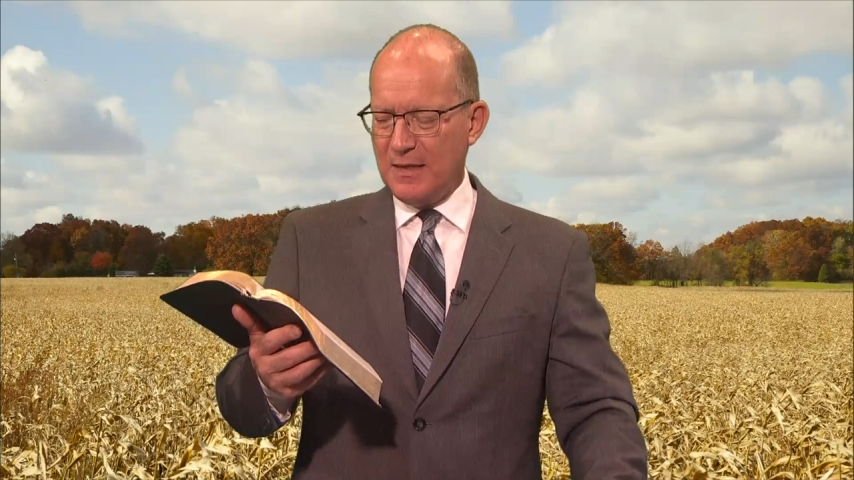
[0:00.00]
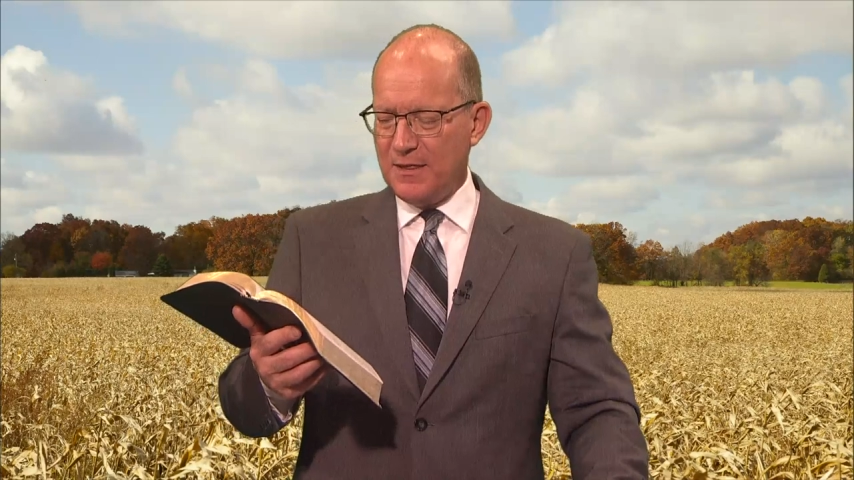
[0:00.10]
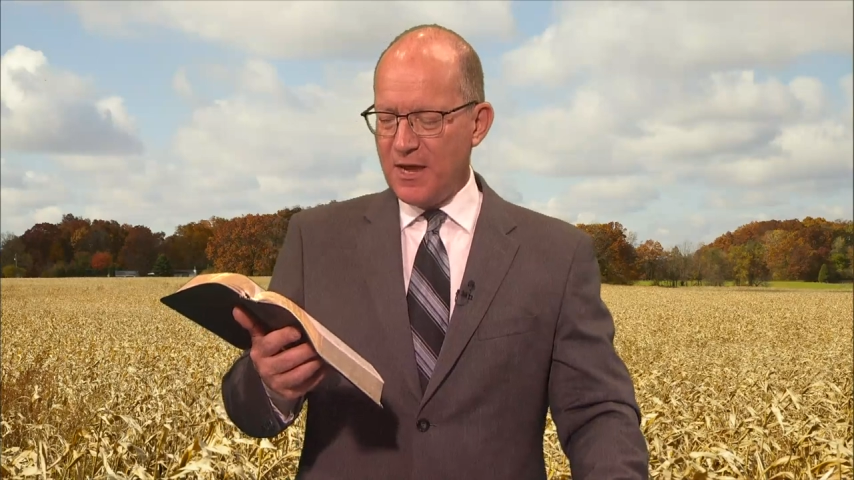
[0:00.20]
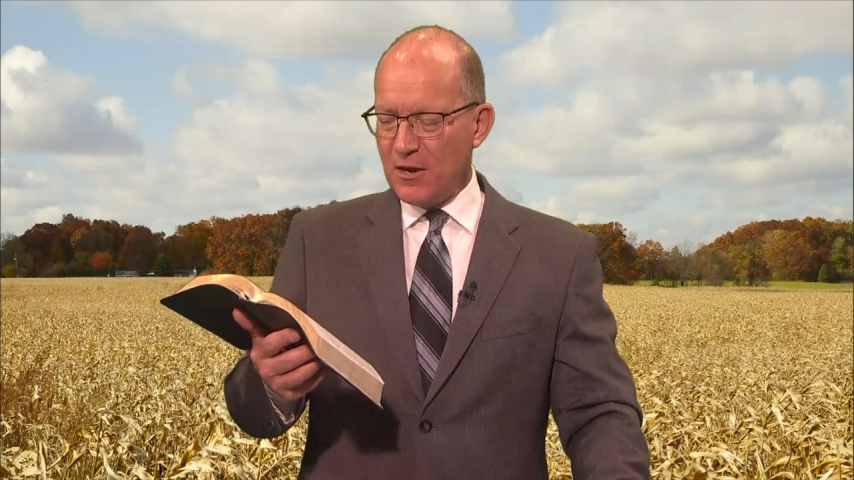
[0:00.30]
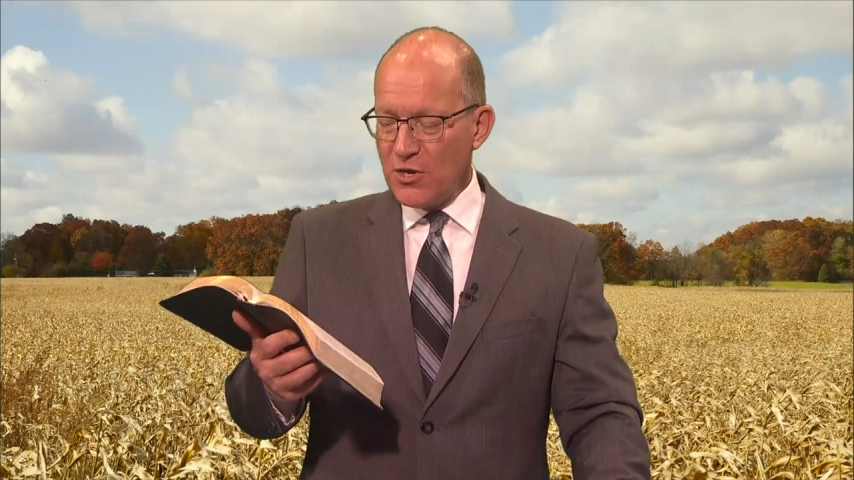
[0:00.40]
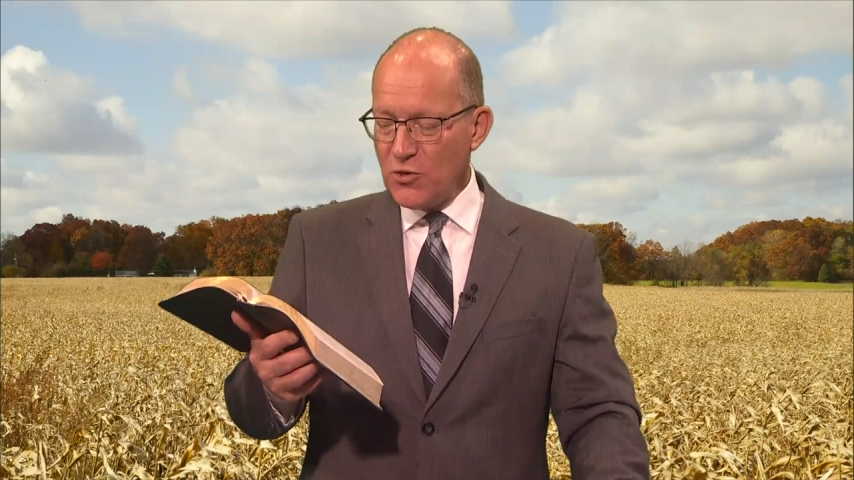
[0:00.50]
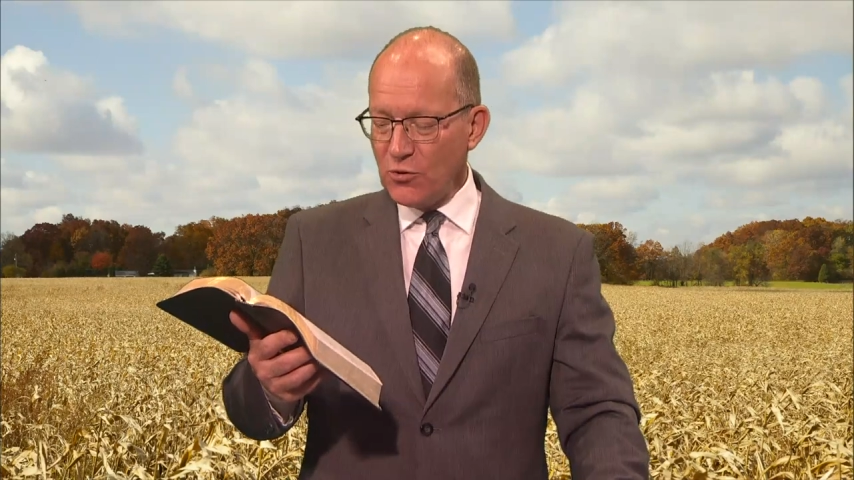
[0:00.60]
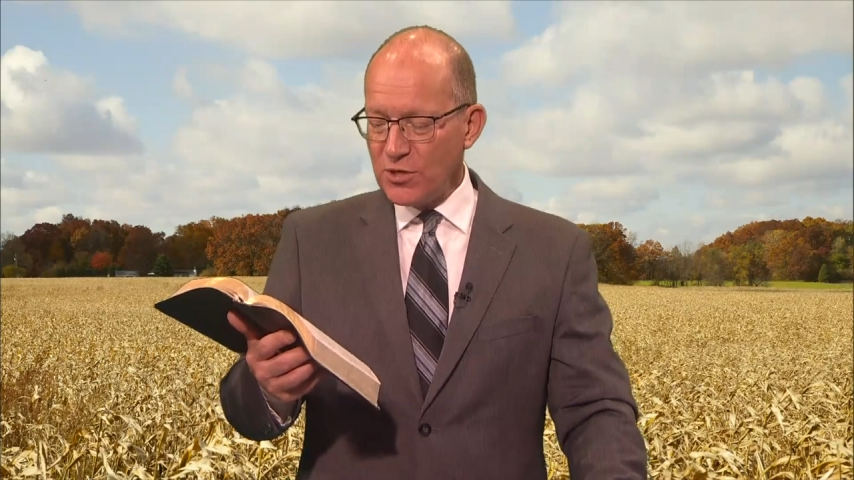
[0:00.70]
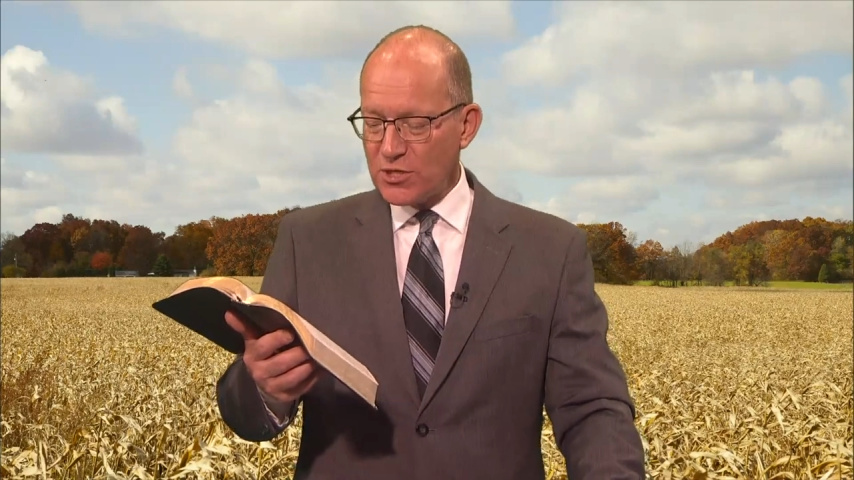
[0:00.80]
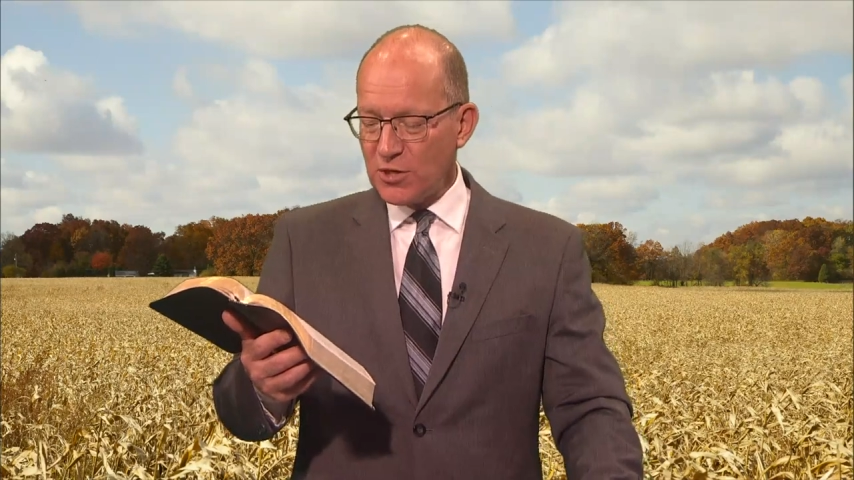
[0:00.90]
They are
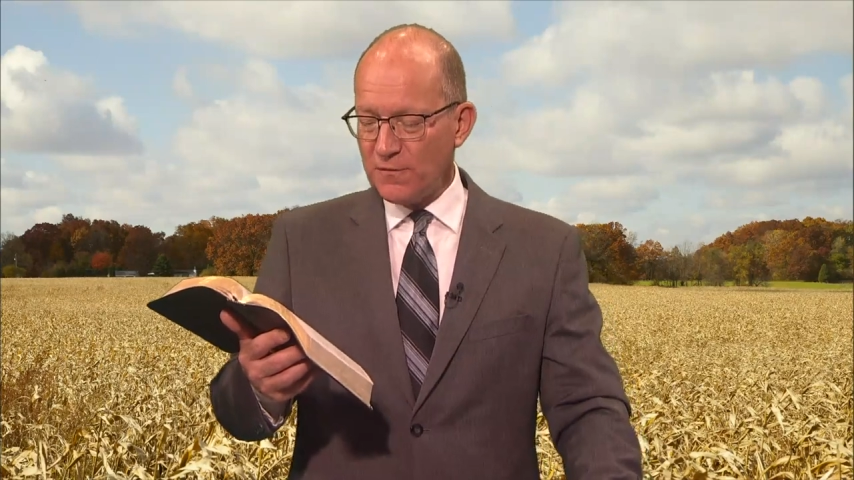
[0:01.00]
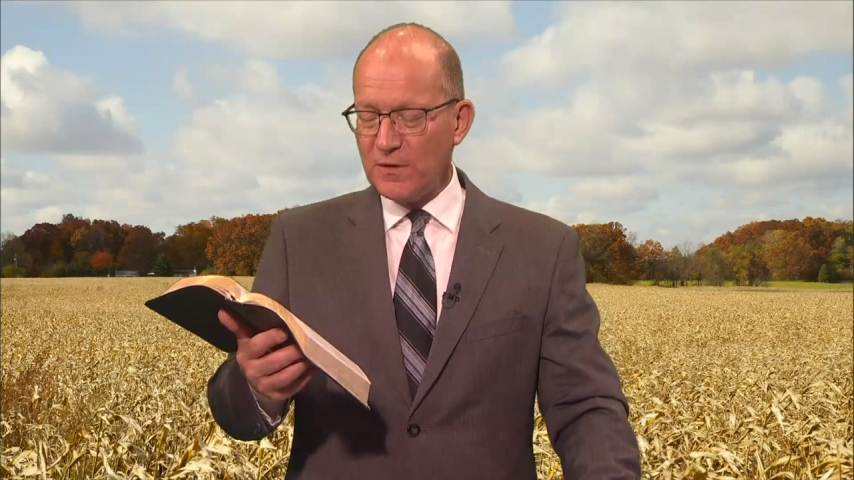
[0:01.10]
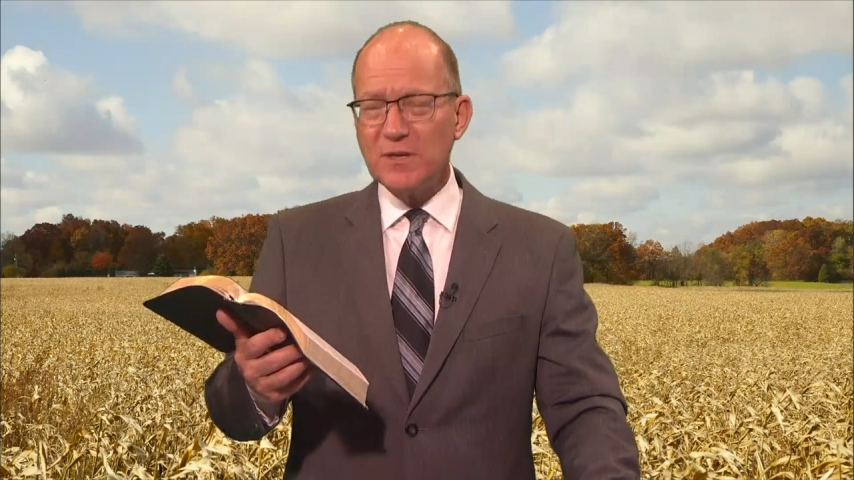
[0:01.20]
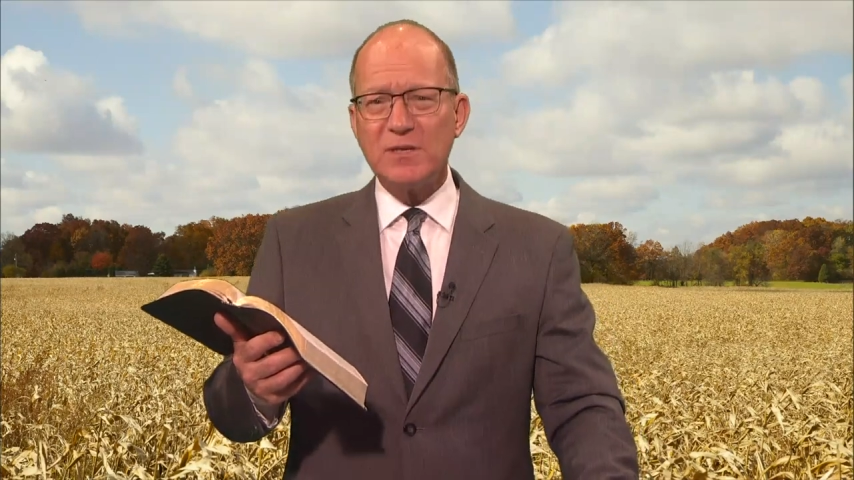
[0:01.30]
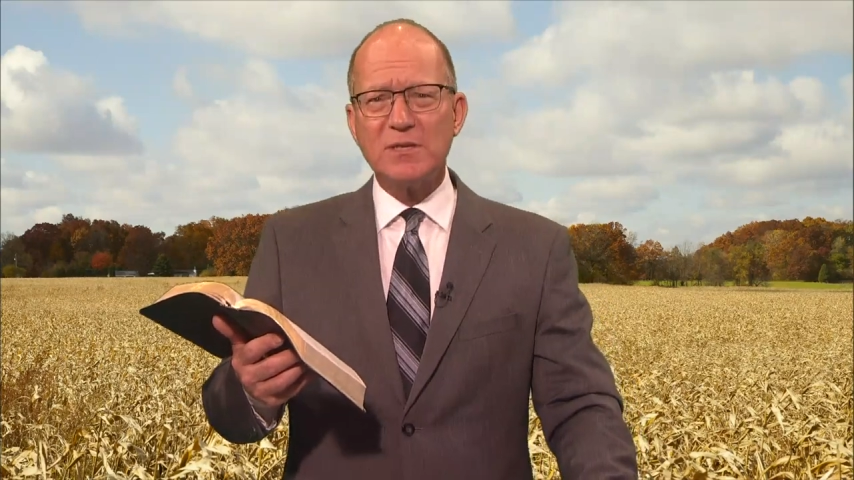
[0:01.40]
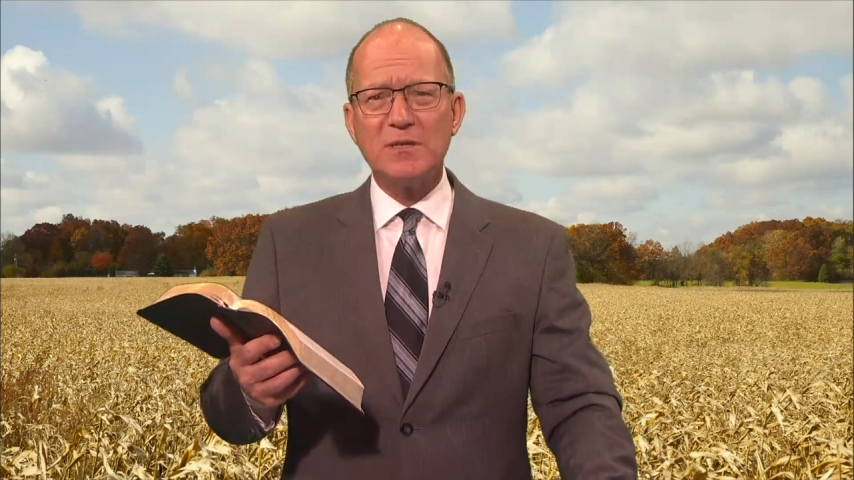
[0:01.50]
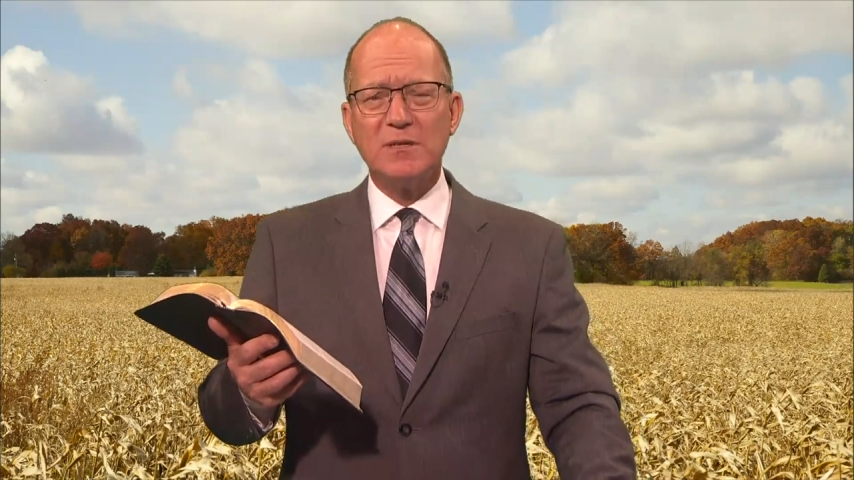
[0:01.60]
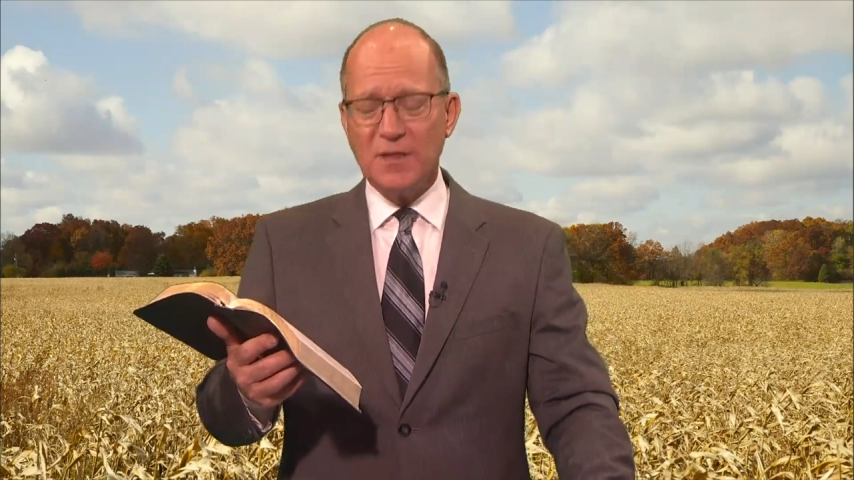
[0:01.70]
your servants.